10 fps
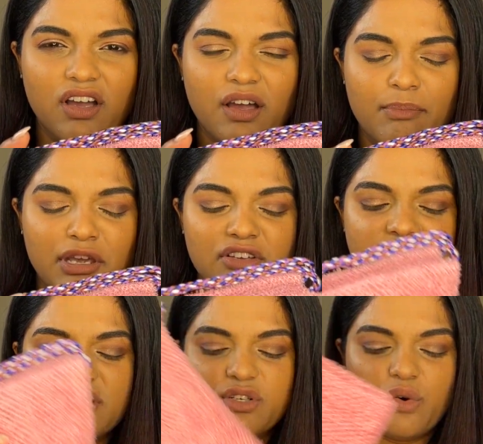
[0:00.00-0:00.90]
because
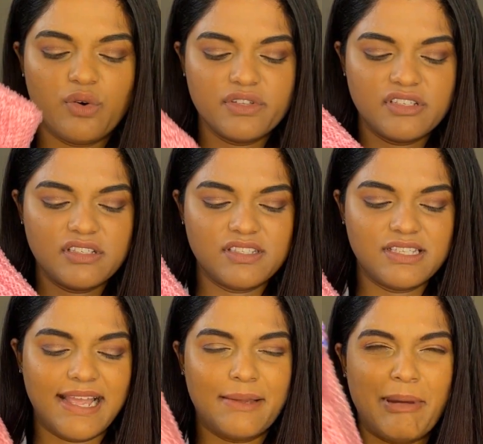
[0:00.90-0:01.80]
it causes
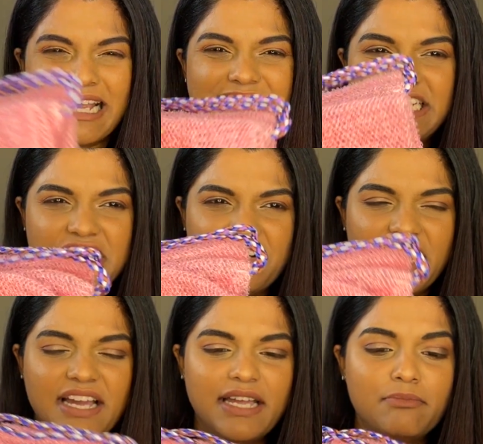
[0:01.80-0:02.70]
like bacteria
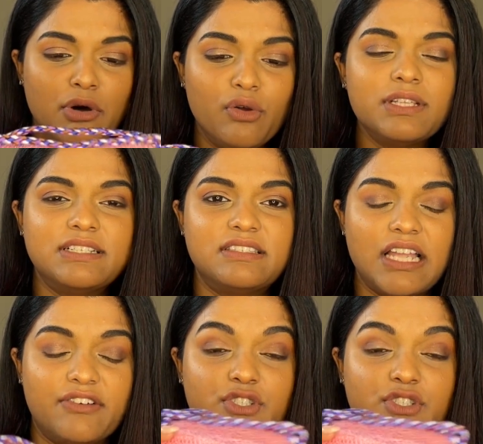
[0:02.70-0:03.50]
and mold and stuff to